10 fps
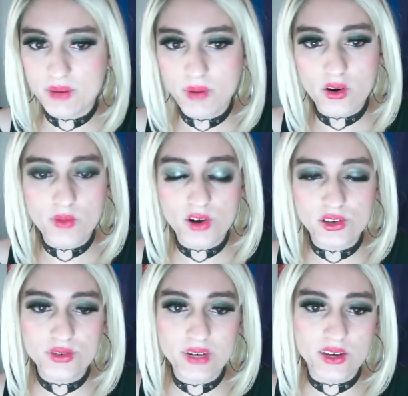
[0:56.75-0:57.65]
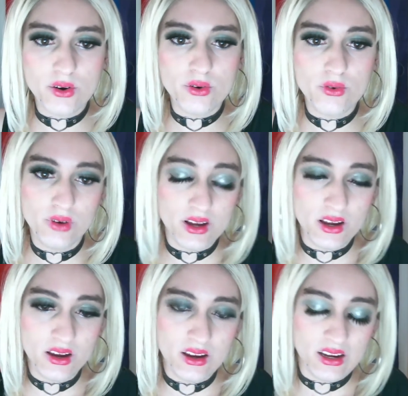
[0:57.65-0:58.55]
Pokemon Trico.
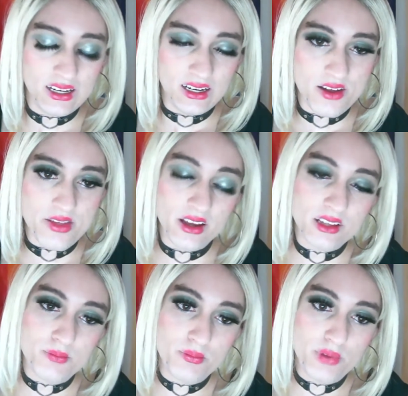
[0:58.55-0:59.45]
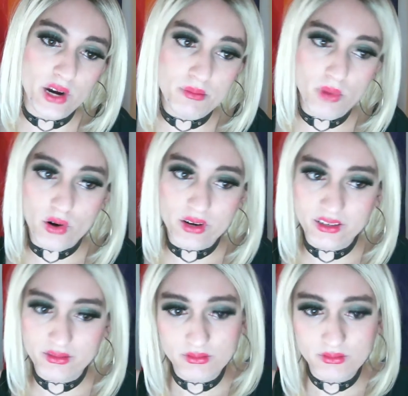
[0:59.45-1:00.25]
I think it's pretty boring.